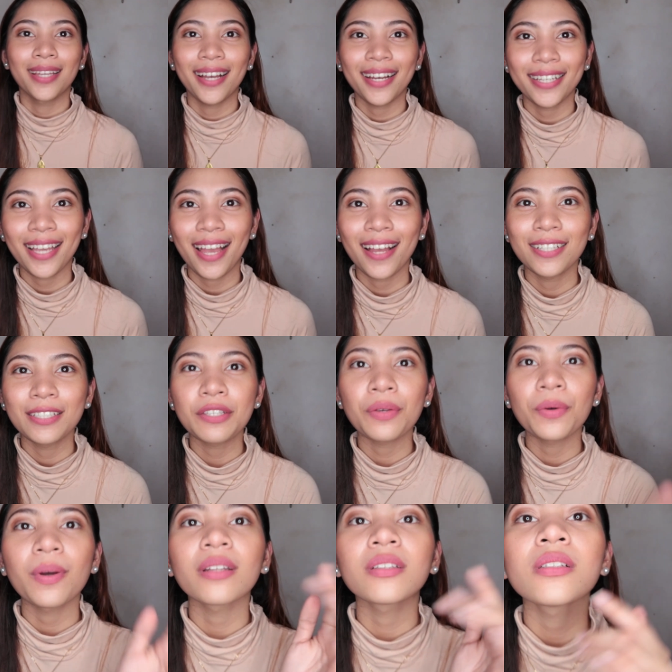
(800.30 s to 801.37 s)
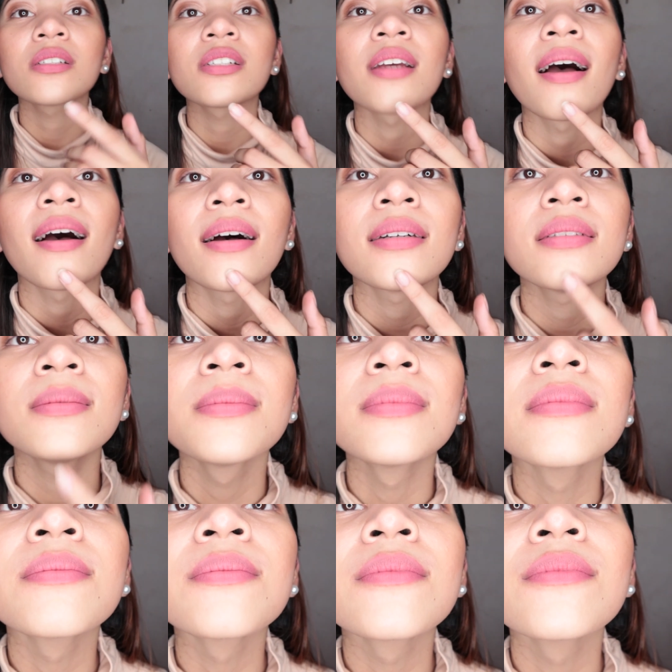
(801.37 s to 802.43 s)
Ayan, so ito siya.
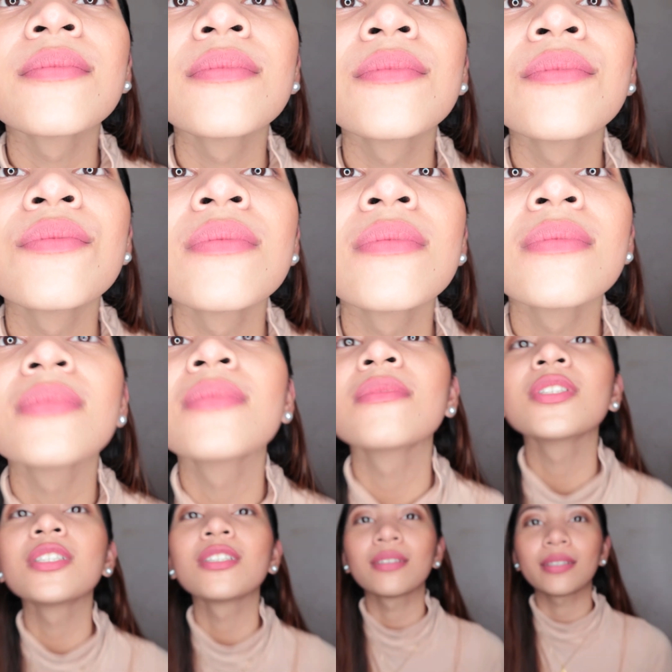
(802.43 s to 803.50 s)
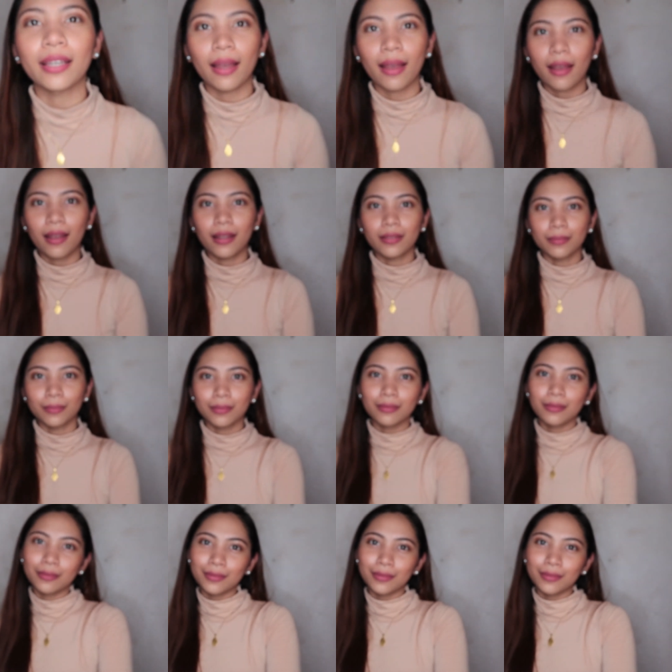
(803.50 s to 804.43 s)
Yan.